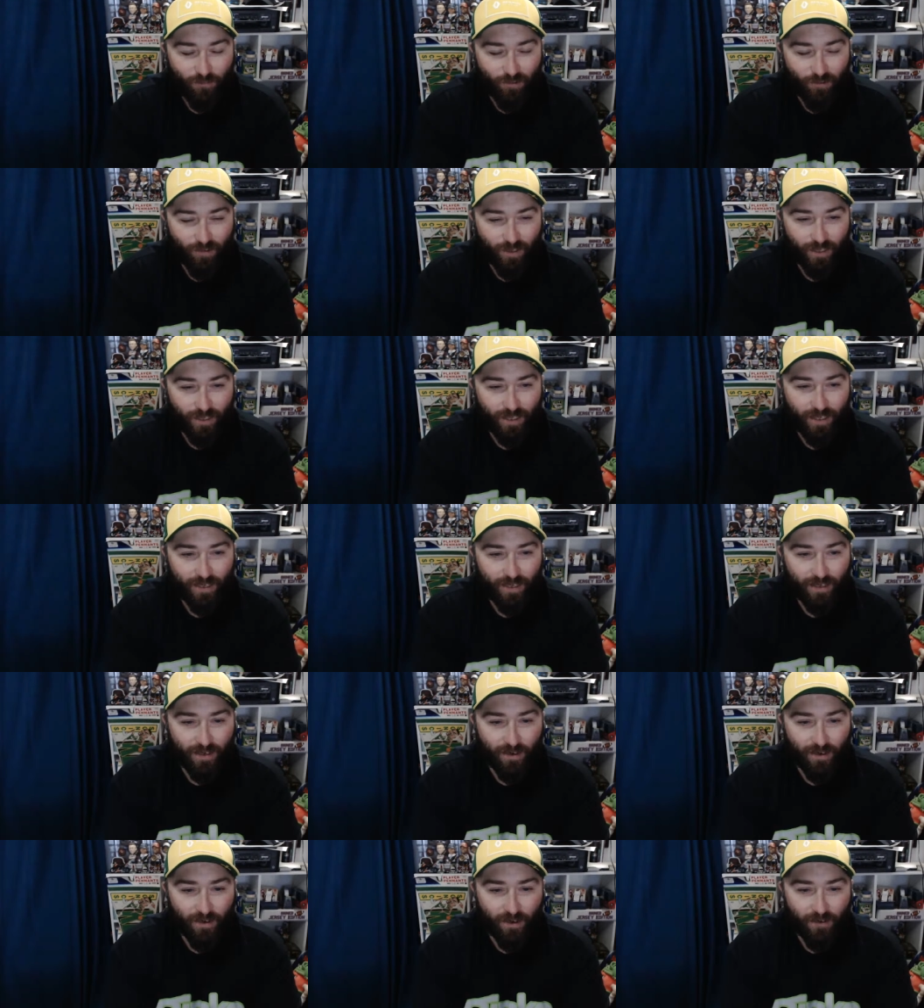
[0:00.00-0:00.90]

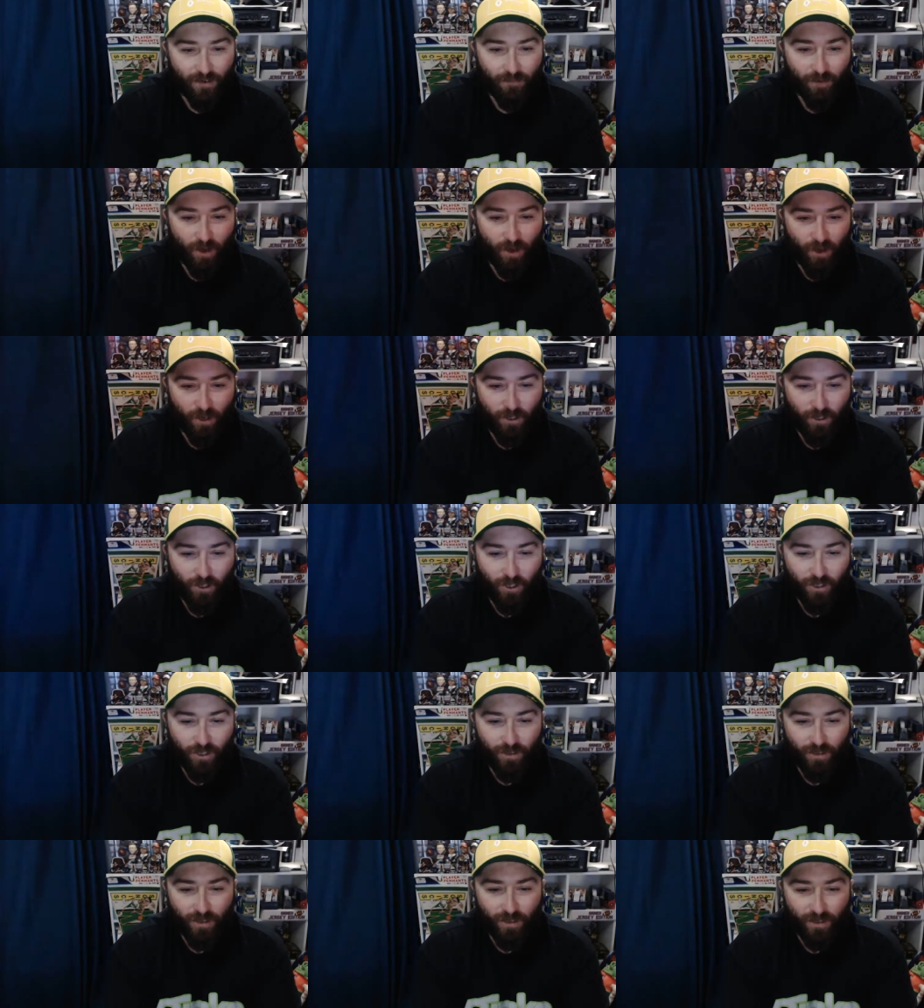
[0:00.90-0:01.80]
plenty of
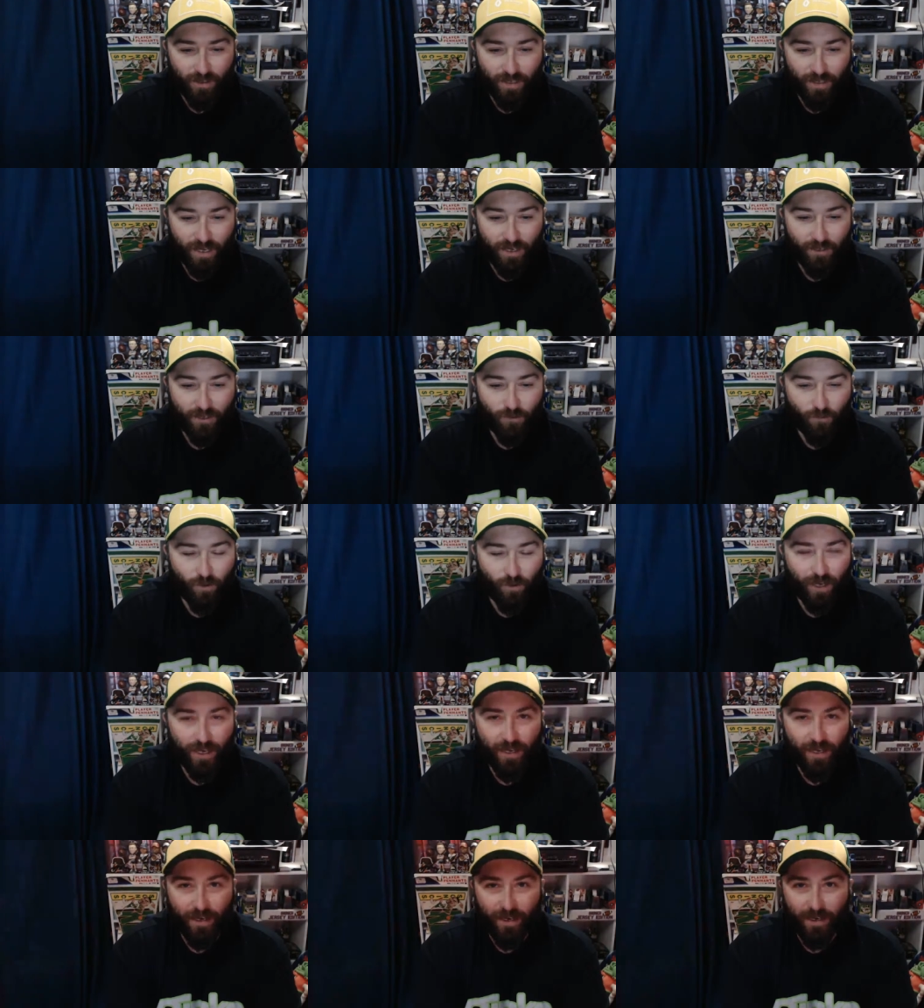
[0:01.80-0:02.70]
auctions next
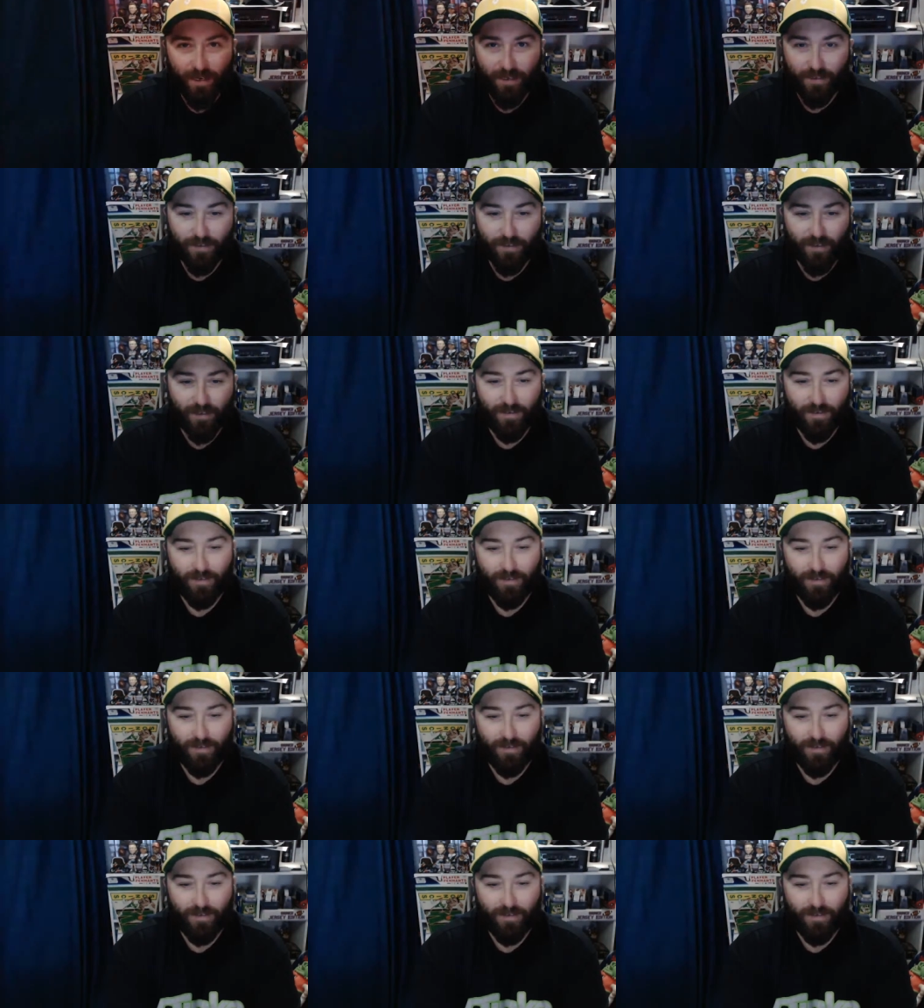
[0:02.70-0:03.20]
weekend.